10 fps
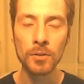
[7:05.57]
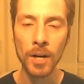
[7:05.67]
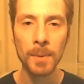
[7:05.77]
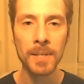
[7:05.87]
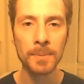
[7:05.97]

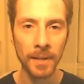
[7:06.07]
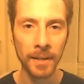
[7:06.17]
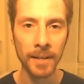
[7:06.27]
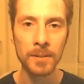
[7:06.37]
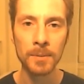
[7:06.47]
Try to be,
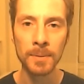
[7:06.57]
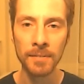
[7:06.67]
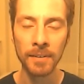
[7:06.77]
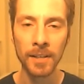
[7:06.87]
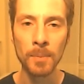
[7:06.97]
again, as
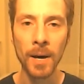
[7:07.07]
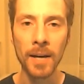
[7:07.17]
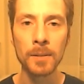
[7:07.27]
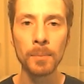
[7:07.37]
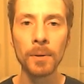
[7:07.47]
specific as
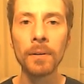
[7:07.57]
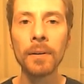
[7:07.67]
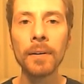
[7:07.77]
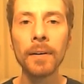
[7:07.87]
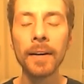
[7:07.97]

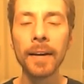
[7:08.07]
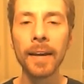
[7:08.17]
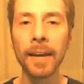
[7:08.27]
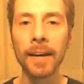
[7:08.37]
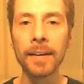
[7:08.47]
possible.
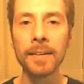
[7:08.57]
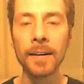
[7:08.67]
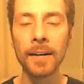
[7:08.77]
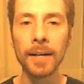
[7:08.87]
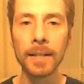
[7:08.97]
And
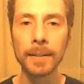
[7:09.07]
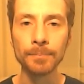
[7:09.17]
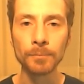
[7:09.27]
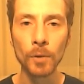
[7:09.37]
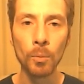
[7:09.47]

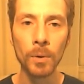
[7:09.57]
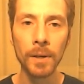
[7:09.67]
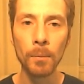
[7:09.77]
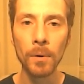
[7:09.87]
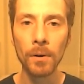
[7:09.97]

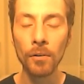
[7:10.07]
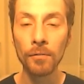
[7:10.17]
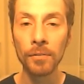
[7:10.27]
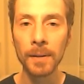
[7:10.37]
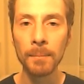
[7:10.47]
we will
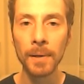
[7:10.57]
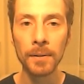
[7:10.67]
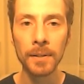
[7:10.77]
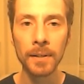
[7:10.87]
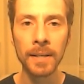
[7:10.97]
hopefully be
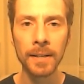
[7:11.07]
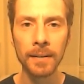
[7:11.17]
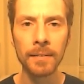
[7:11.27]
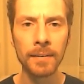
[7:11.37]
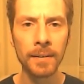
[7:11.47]
able to
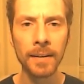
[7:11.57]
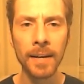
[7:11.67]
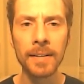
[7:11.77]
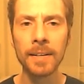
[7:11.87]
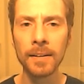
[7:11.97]
get an
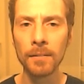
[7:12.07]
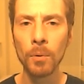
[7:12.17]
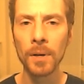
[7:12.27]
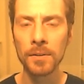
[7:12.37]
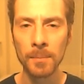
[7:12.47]
idea of
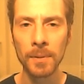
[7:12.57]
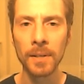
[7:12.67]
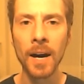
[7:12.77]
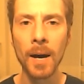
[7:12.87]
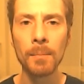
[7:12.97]
what are some of
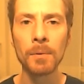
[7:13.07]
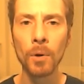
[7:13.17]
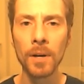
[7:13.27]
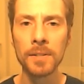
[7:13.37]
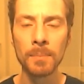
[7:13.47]
the common
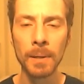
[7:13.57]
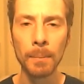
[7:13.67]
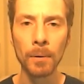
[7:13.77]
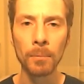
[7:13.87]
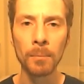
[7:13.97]
ones that
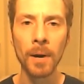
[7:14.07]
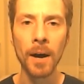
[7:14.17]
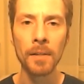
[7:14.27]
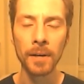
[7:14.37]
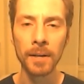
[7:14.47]
people are
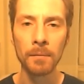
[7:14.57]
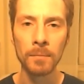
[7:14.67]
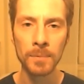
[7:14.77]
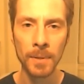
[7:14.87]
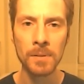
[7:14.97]
bothering
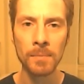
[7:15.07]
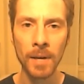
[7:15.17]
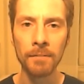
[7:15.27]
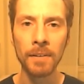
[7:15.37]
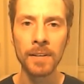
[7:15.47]
and spend some
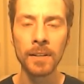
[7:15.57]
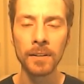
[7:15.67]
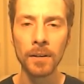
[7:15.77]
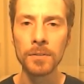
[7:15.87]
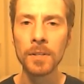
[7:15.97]
time
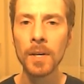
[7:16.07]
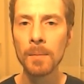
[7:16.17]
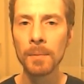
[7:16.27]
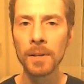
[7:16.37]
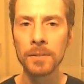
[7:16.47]
fixing those,
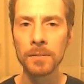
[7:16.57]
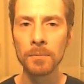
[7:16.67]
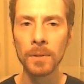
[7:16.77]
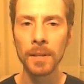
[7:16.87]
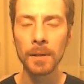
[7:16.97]

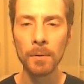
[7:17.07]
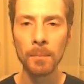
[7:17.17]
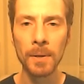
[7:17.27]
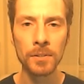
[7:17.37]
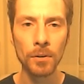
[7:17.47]
because really
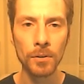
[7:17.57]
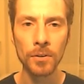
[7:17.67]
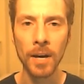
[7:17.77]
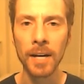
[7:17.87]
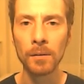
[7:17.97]
we've been so
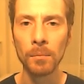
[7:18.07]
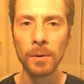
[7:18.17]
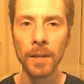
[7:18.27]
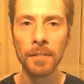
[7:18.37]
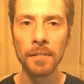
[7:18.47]
distracted
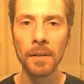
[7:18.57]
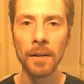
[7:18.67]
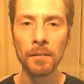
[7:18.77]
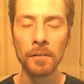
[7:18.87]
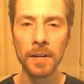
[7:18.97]
with
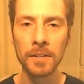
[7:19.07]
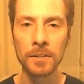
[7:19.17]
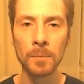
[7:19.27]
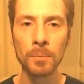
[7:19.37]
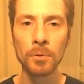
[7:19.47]
other things
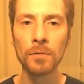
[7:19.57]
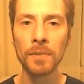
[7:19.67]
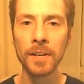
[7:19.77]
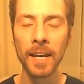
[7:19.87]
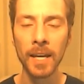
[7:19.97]
to improve
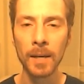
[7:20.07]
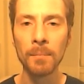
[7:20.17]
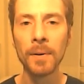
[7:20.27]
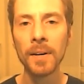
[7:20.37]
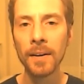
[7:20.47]
the
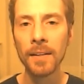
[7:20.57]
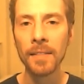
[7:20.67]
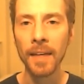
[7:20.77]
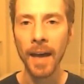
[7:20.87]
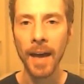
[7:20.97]
game
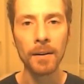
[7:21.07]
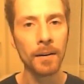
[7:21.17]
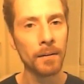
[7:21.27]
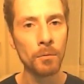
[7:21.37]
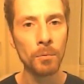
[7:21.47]

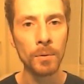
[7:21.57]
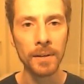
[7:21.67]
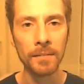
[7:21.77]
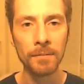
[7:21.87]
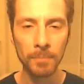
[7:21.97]
that
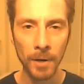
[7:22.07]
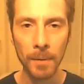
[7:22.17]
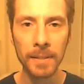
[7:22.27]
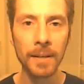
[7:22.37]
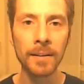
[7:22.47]
we've
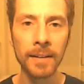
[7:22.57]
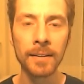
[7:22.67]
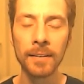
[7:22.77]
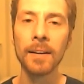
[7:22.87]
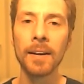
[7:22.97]
probably
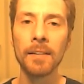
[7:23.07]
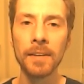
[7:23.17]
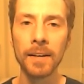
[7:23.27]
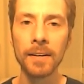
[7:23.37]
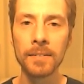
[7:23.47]
neglected a lot of
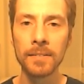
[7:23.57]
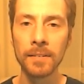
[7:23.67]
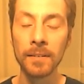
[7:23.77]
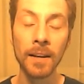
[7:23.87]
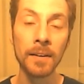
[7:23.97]
things.
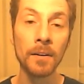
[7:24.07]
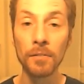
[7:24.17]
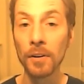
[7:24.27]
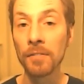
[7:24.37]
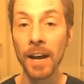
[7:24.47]
And I know
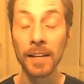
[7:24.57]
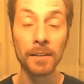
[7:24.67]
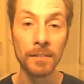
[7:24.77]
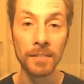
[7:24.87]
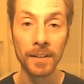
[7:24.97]
for a fact
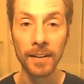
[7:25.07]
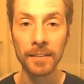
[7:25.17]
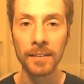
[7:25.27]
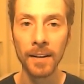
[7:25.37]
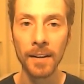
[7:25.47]
that we've
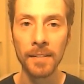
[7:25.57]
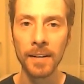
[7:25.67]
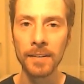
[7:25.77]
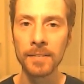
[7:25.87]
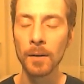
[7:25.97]
neglected a lot of
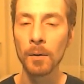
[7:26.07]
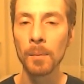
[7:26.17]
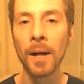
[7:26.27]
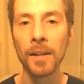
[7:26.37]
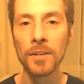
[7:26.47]
things, and I
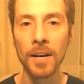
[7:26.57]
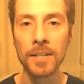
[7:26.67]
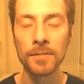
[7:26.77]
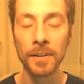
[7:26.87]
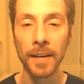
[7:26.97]
want to
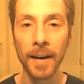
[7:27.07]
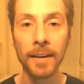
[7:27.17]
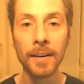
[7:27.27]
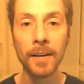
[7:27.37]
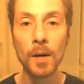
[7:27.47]
apologize for that.